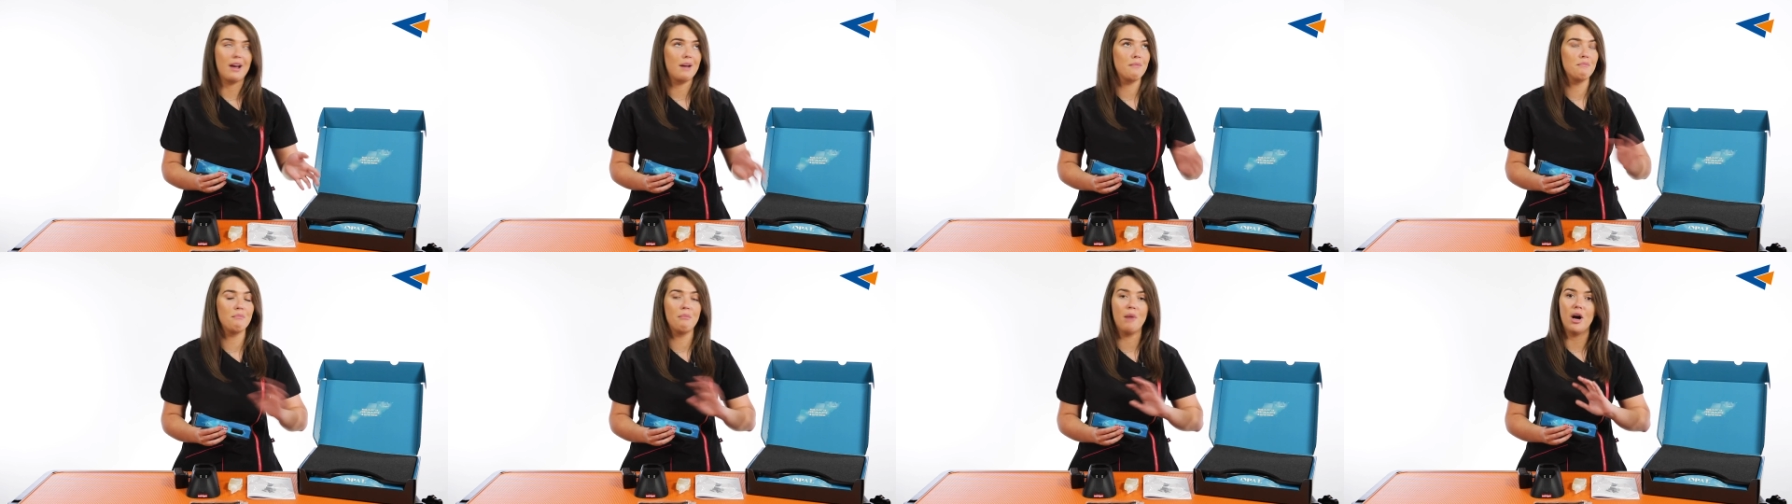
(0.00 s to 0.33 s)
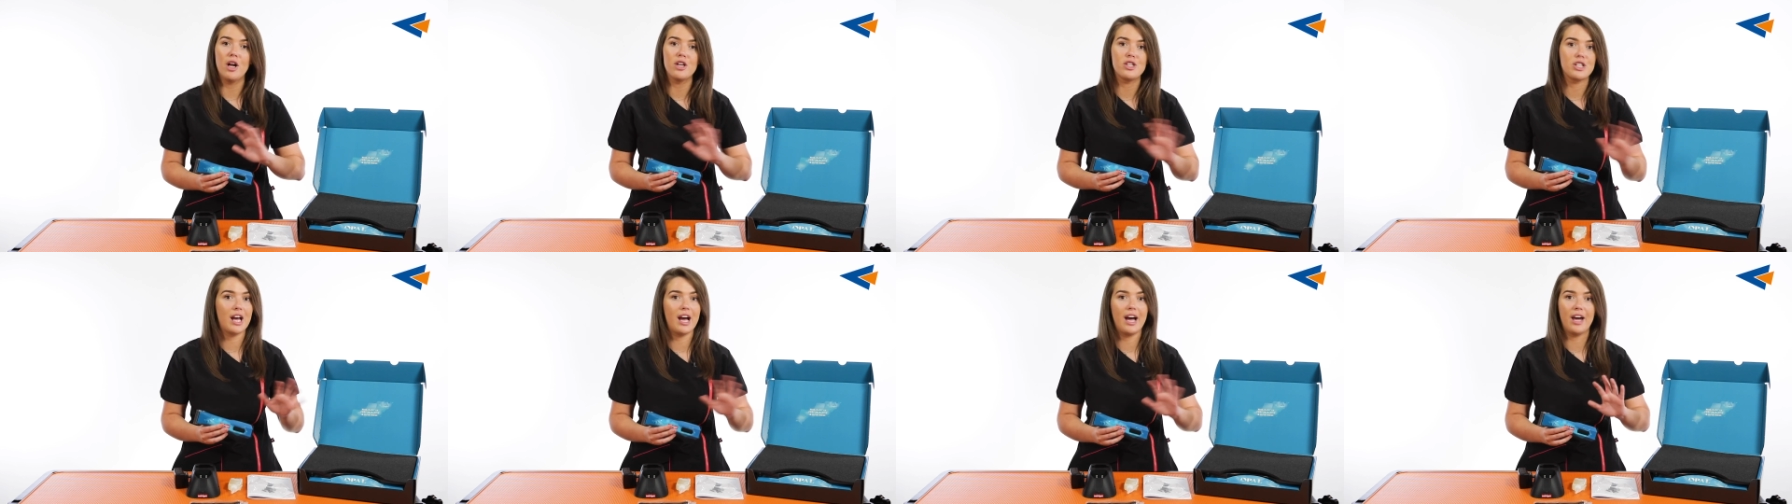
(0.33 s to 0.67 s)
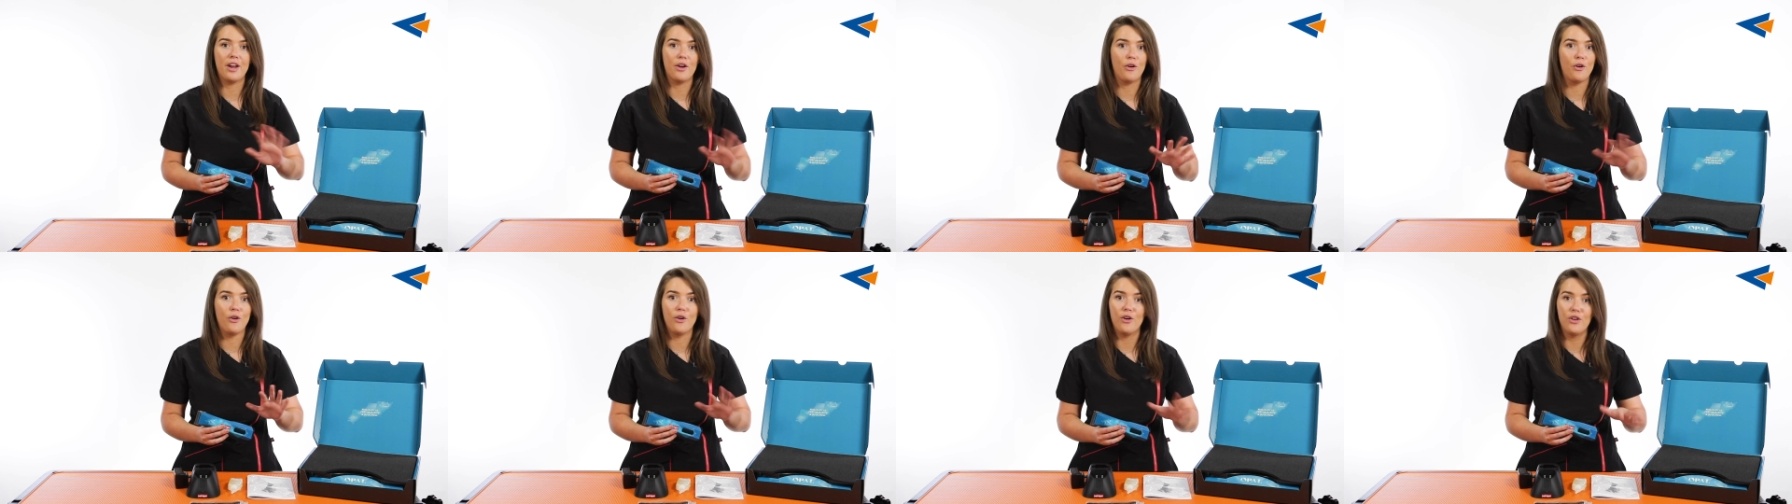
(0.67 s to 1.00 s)
much
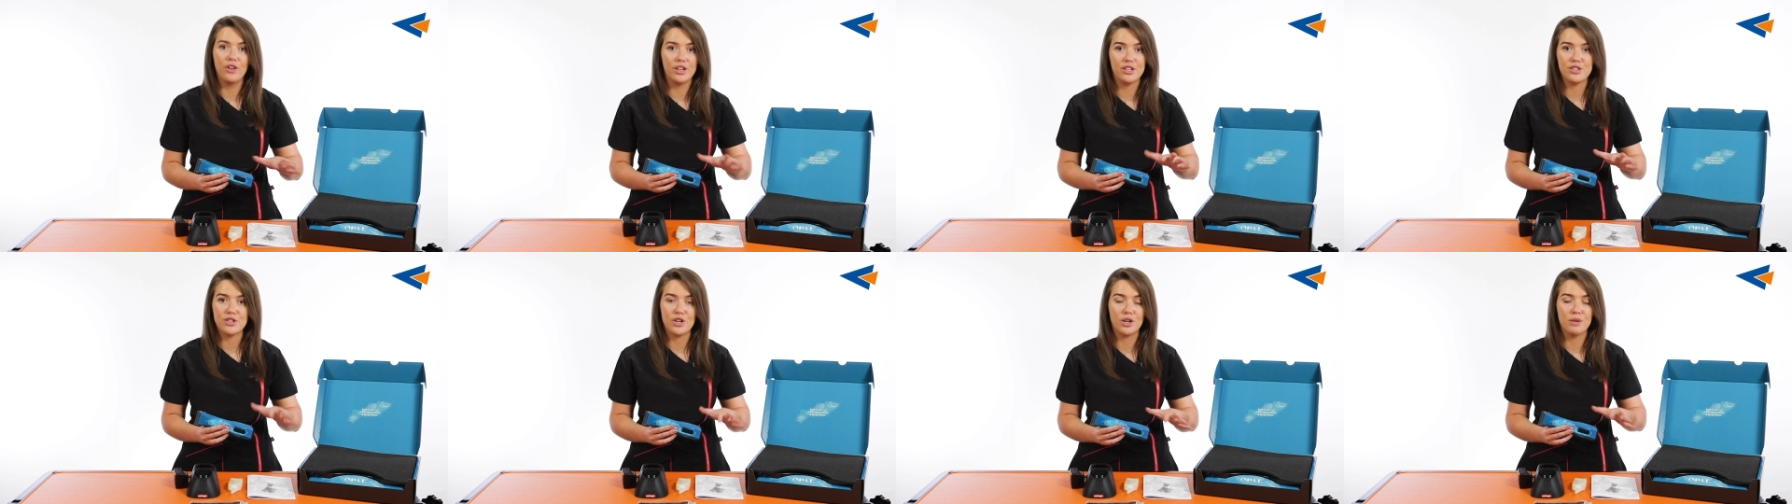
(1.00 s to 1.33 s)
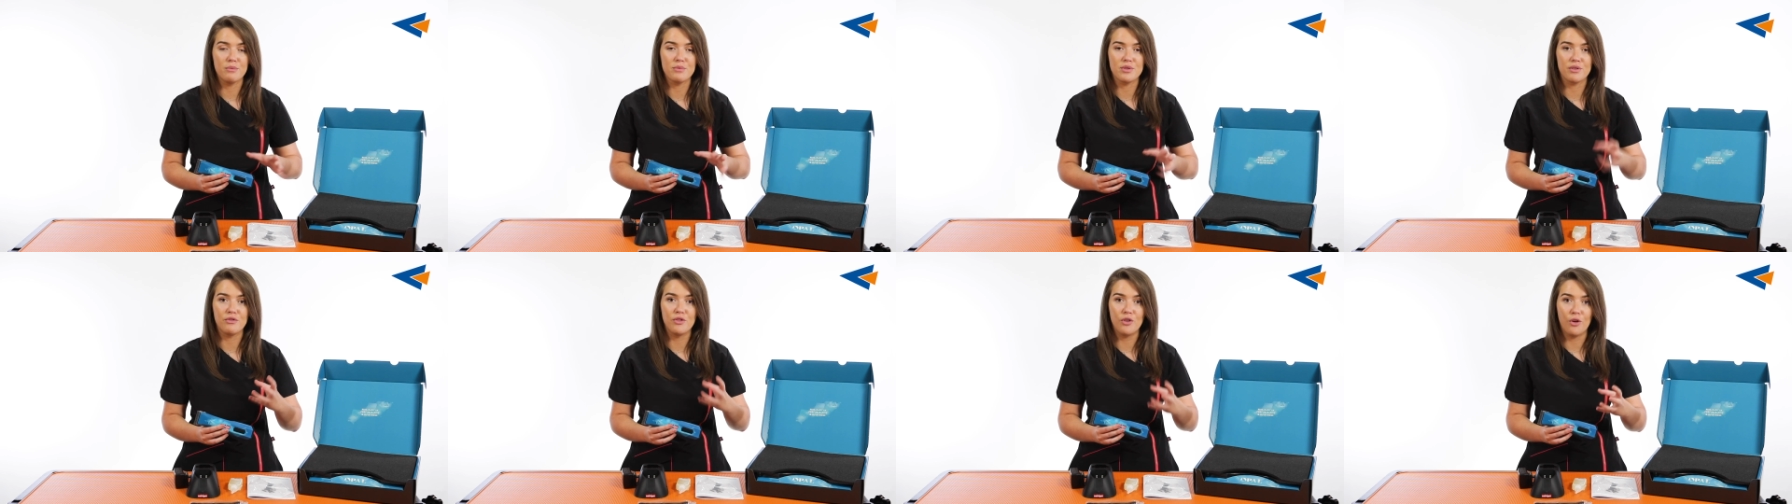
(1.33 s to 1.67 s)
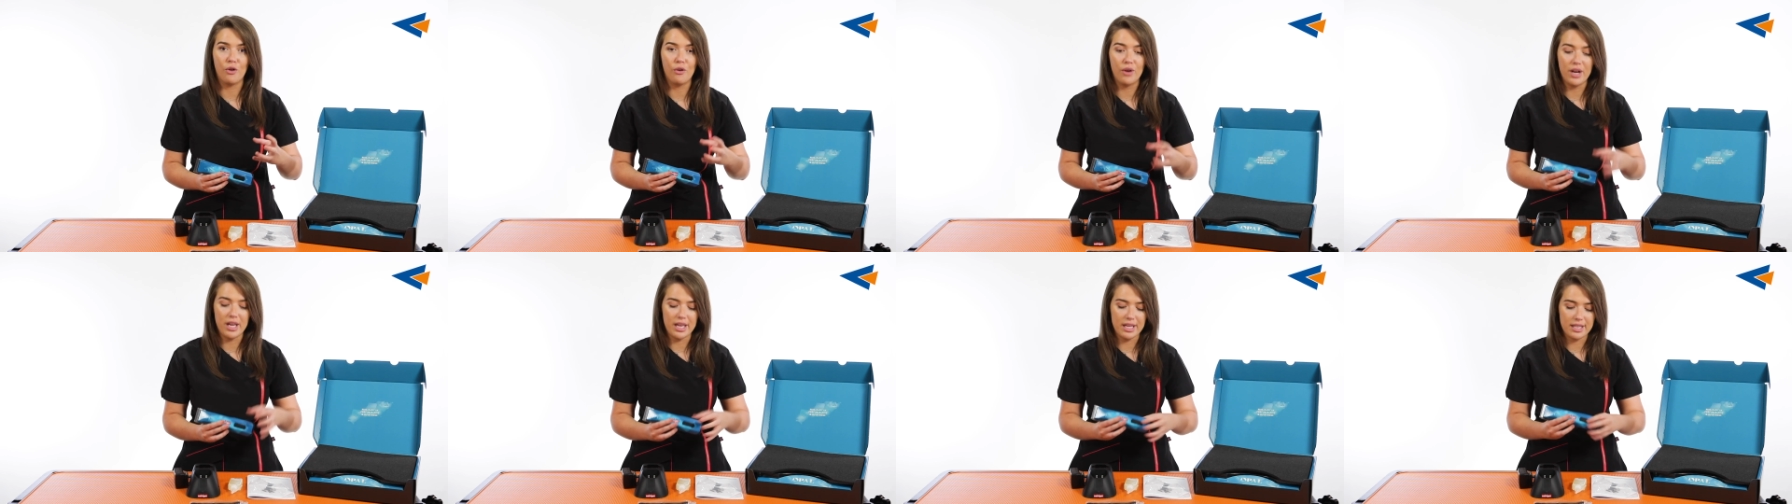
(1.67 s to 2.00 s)
at all in terms of
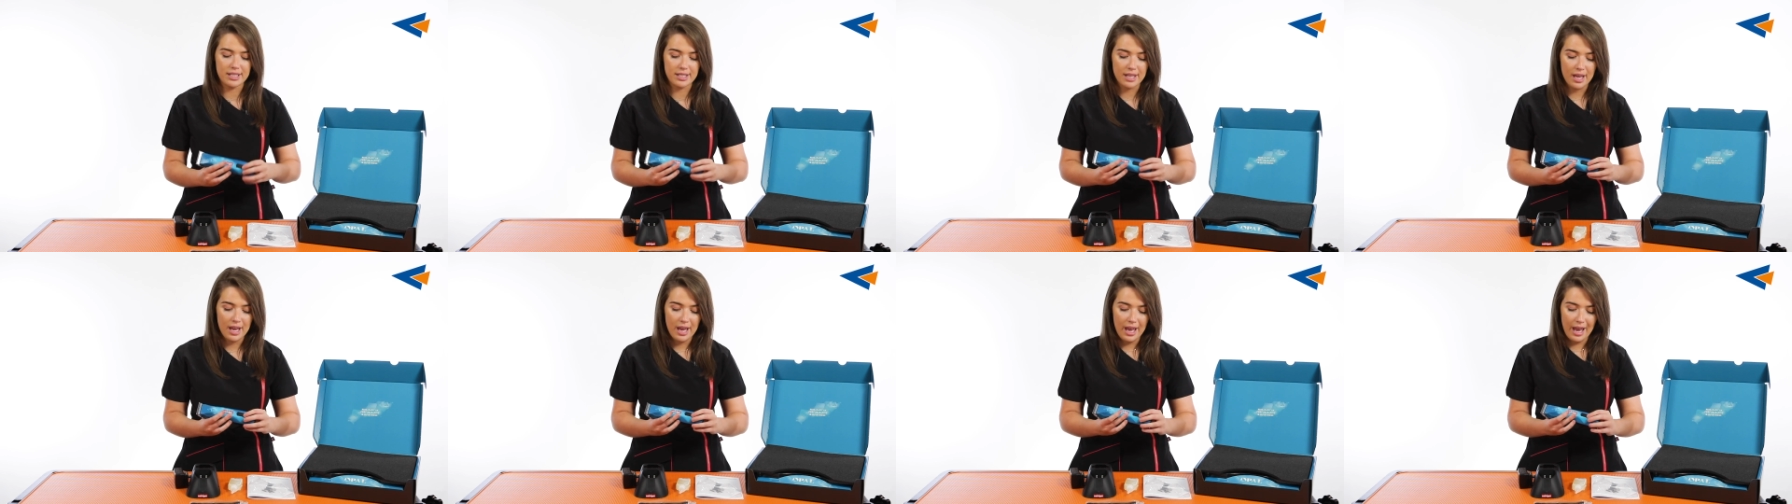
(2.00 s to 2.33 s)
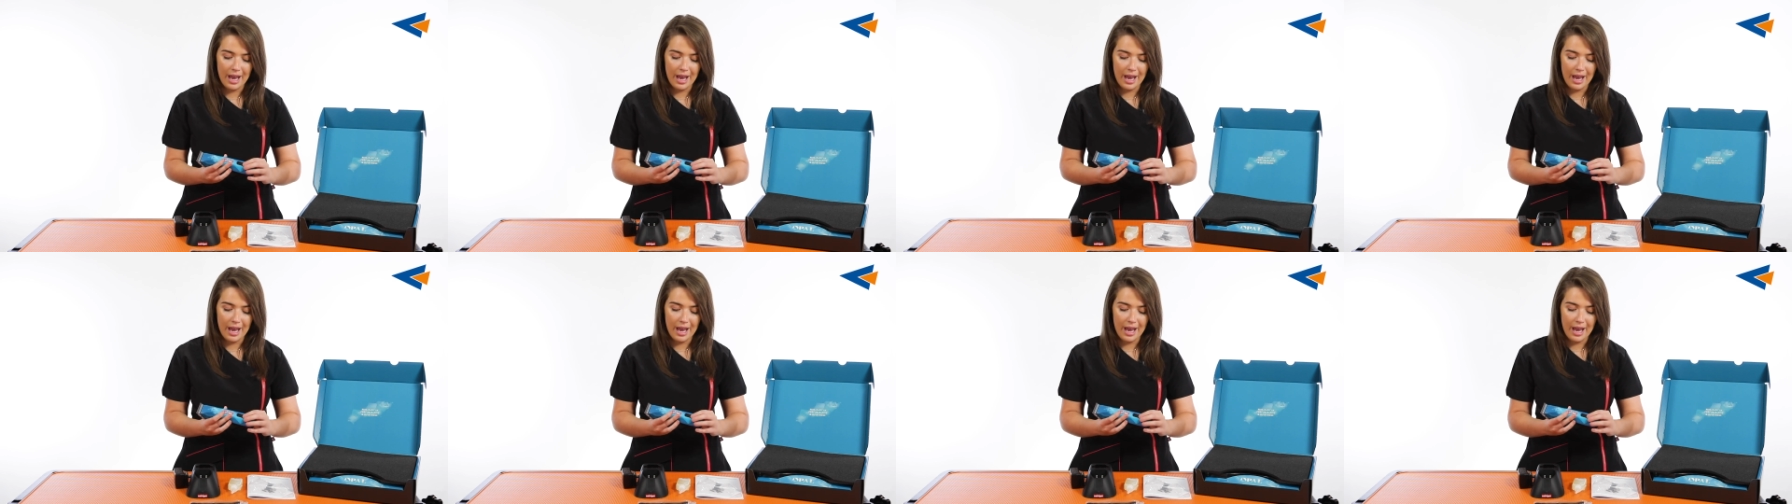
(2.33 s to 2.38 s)
noise,